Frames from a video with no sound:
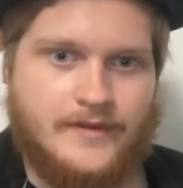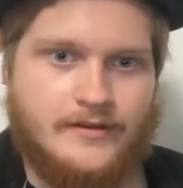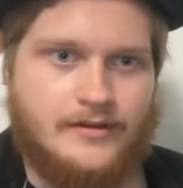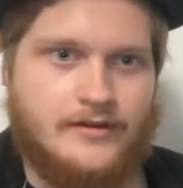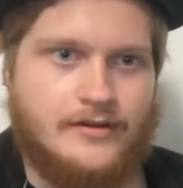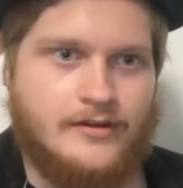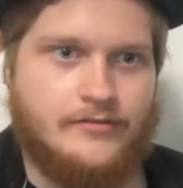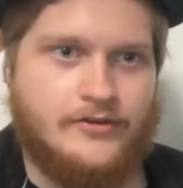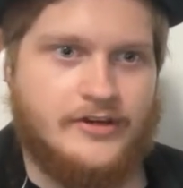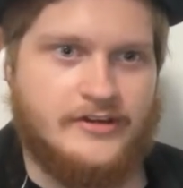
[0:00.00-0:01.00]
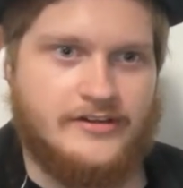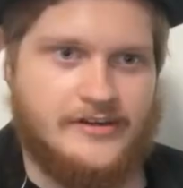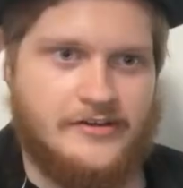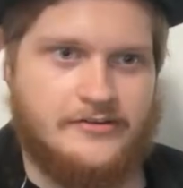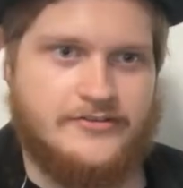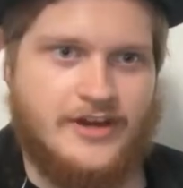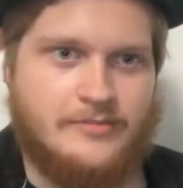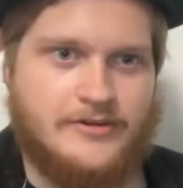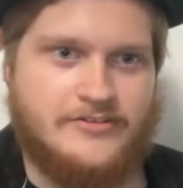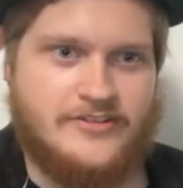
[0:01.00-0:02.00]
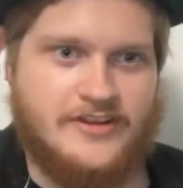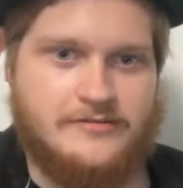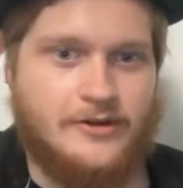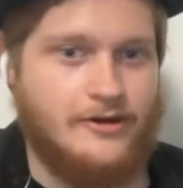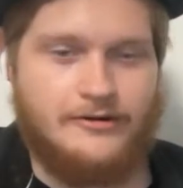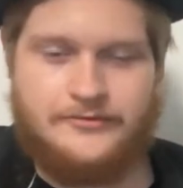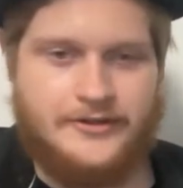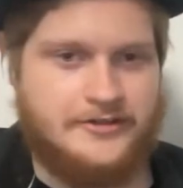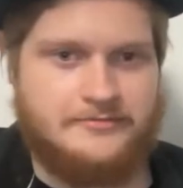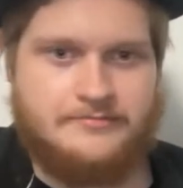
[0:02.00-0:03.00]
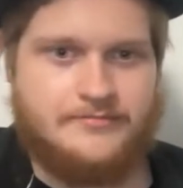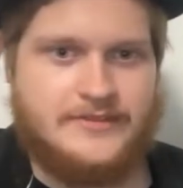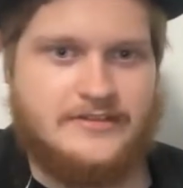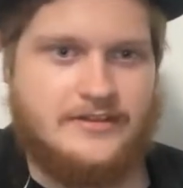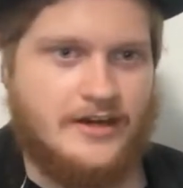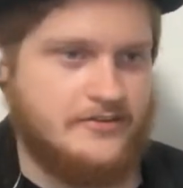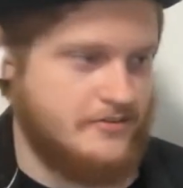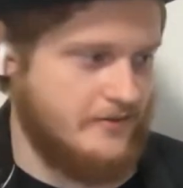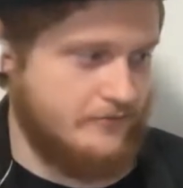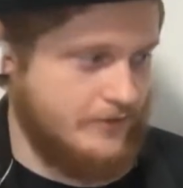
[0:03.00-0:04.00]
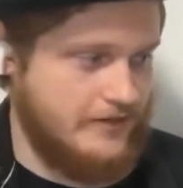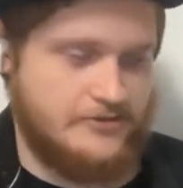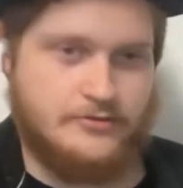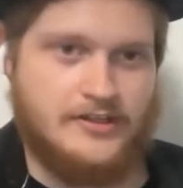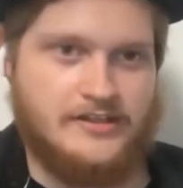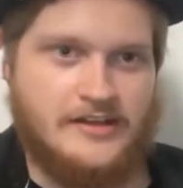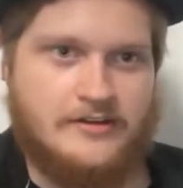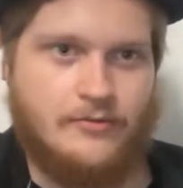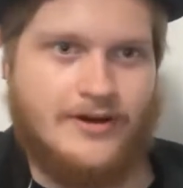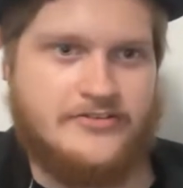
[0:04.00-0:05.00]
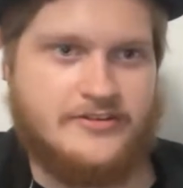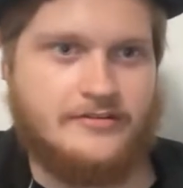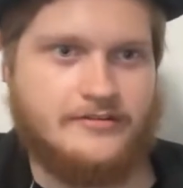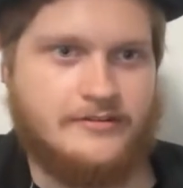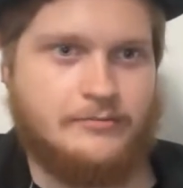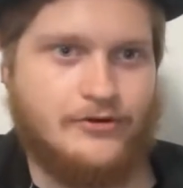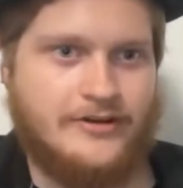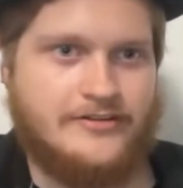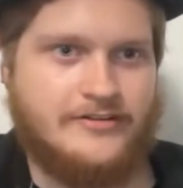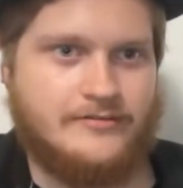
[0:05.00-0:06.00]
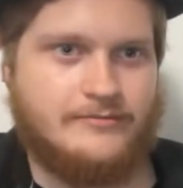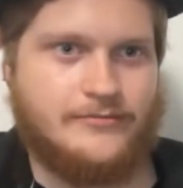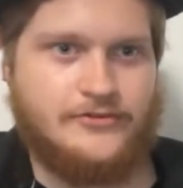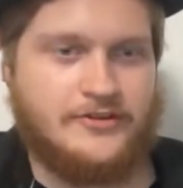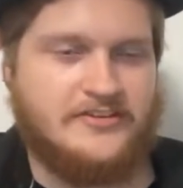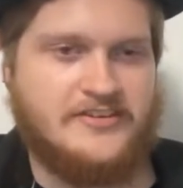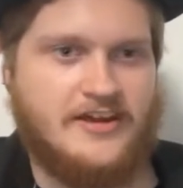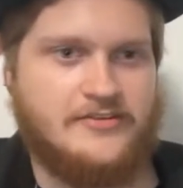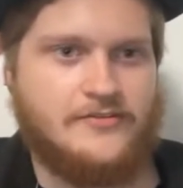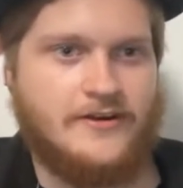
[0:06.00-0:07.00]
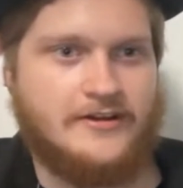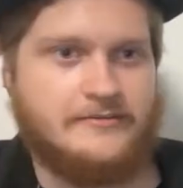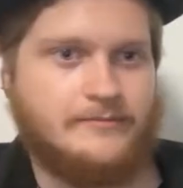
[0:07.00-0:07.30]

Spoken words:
If you need another topic, just ask. No. I just really like watching it print. It's really satisfying.